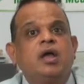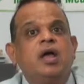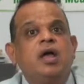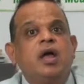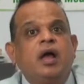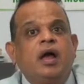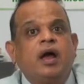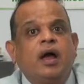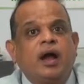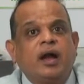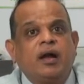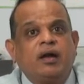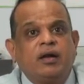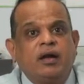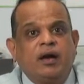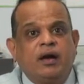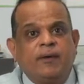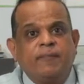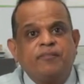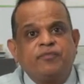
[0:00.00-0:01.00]
And
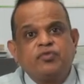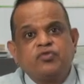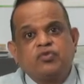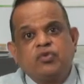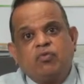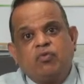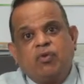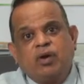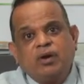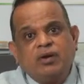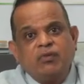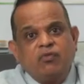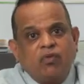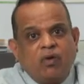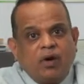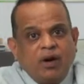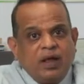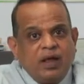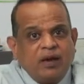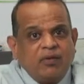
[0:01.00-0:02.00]
so what are
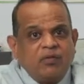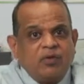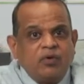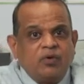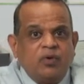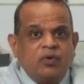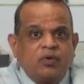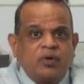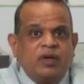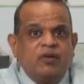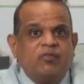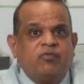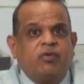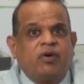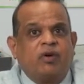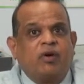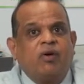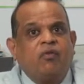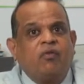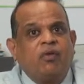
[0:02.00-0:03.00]
you looking for?
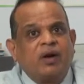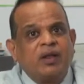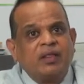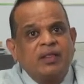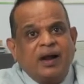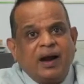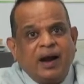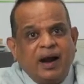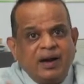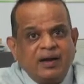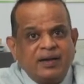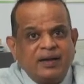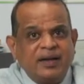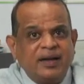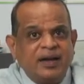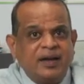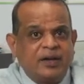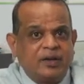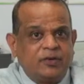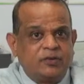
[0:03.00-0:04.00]
What are the
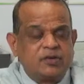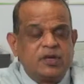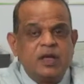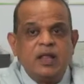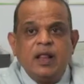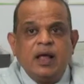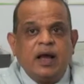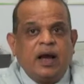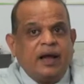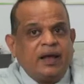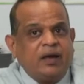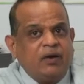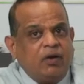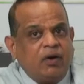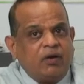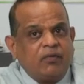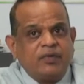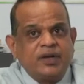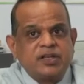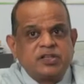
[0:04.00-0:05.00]
alternatives? I can
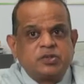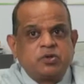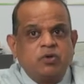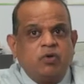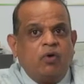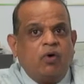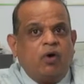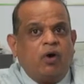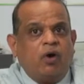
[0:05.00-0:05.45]
always go on